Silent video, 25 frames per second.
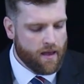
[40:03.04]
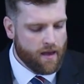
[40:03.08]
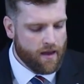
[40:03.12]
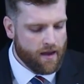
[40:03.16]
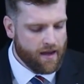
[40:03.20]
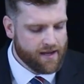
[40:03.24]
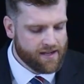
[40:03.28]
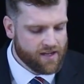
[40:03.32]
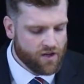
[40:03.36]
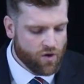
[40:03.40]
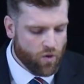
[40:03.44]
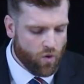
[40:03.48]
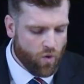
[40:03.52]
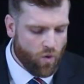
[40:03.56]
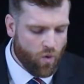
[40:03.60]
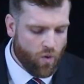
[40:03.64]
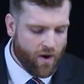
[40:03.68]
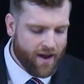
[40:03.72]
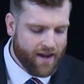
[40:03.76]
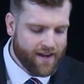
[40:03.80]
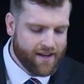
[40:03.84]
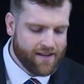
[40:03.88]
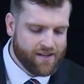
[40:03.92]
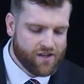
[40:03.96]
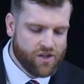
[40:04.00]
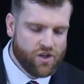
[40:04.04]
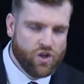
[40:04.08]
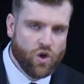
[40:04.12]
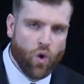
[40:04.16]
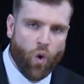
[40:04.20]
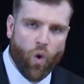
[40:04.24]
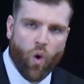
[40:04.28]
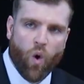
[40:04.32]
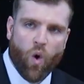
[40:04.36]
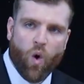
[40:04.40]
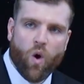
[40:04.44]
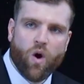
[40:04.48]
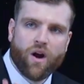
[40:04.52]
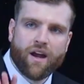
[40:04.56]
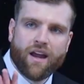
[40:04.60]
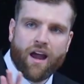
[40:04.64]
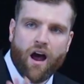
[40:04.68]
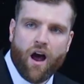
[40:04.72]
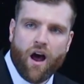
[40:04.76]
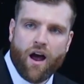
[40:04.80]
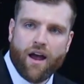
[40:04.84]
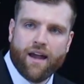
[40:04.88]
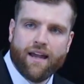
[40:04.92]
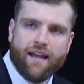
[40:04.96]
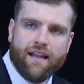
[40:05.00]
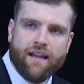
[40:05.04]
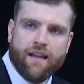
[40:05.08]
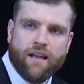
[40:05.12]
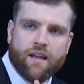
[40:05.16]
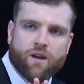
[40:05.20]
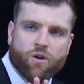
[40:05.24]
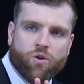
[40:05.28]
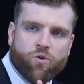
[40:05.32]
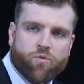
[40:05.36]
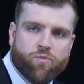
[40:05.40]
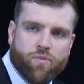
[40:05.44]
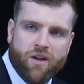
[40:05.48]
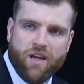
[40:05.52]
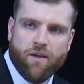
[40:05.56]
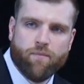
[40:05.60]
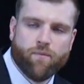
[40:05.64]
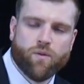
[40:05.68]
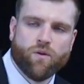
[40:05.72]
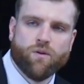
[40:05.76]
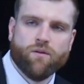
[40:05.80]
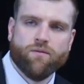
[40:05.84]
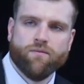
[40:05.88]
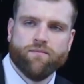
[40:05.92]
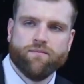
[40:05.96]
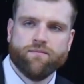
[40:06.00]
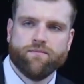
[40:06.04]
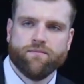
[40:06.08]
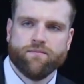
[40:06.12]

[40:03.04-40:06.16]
Is it always your kind of people?